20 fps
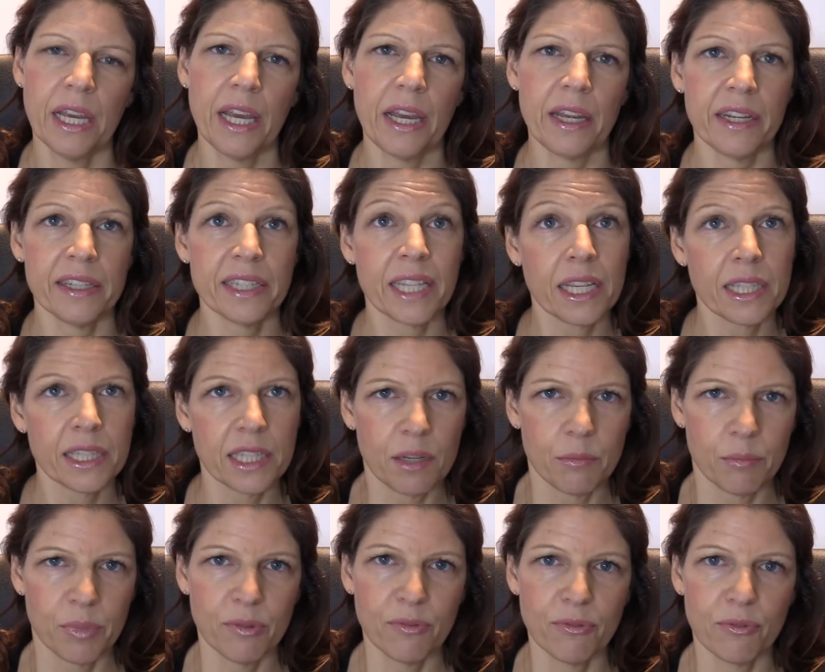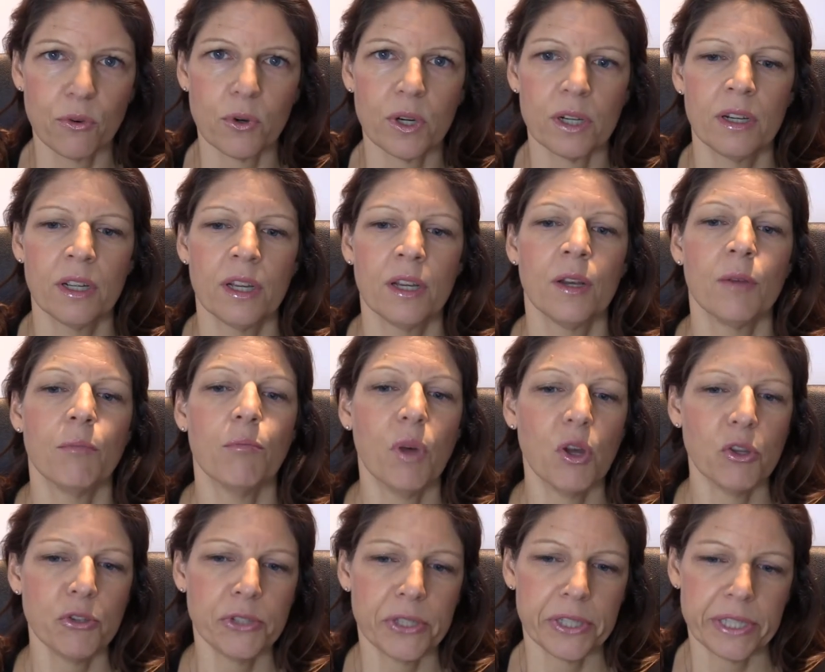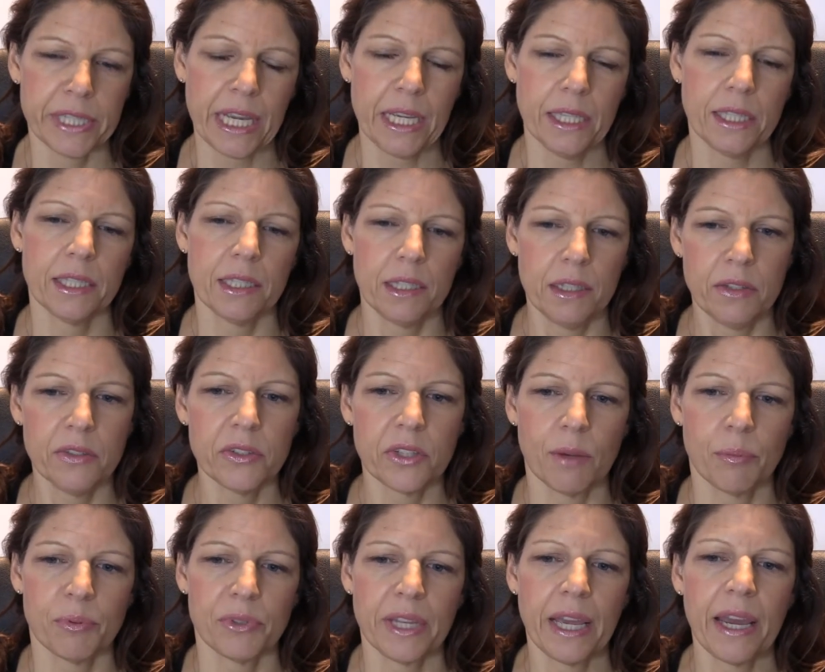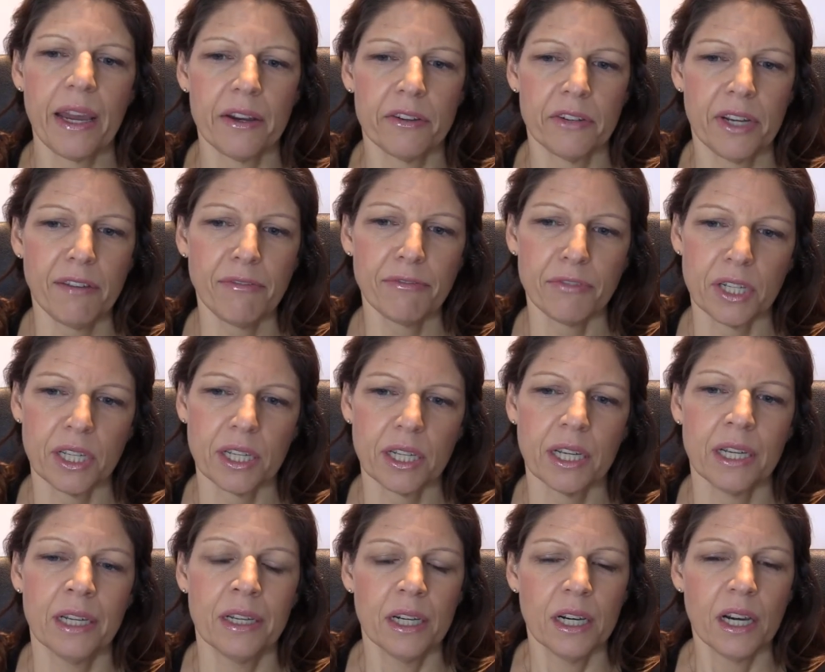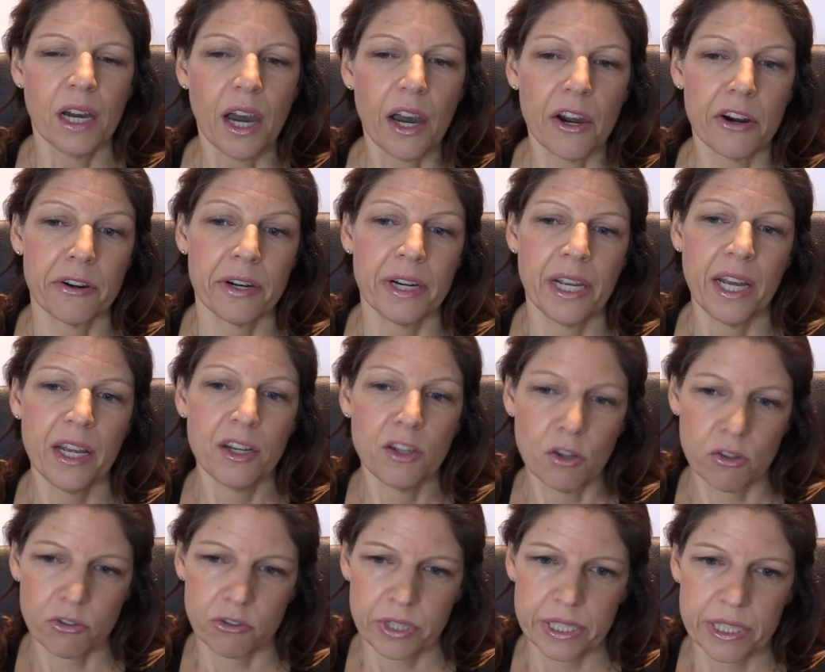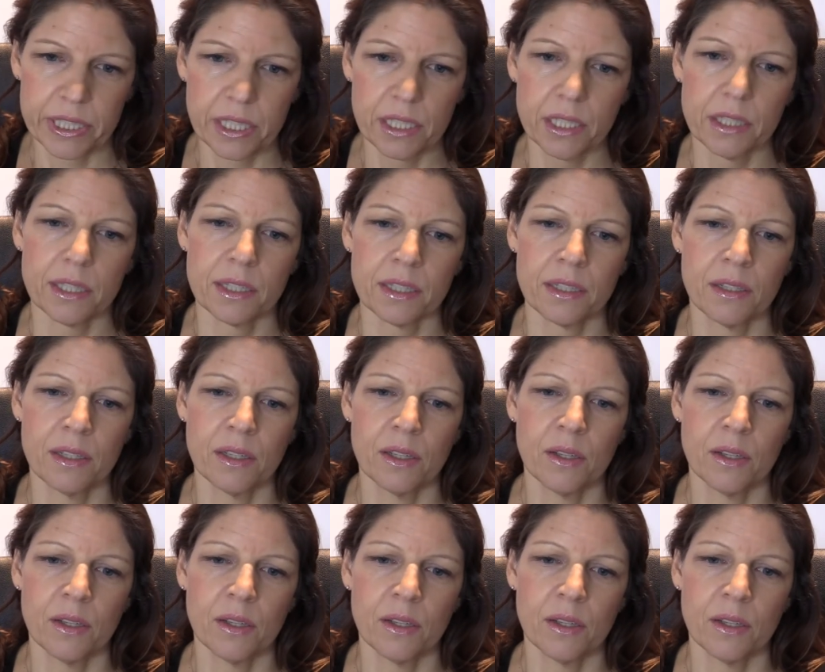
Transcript: And as I said before, most states in sub Saharan Africa are anocracies.